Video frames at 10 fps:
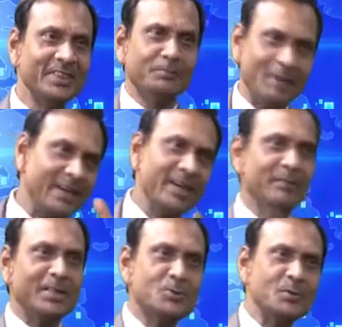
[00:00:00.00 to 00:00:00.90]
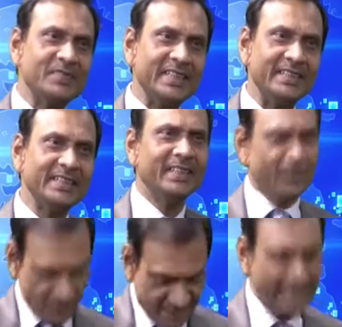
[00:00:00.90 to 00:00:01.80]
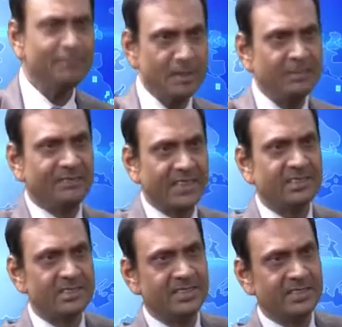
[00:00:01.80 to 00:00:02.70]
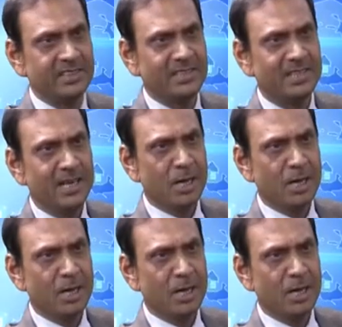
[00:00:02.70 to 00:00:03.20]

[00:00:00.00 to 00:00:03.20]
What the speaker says: Paradigm has shifted. We have some infectious disease,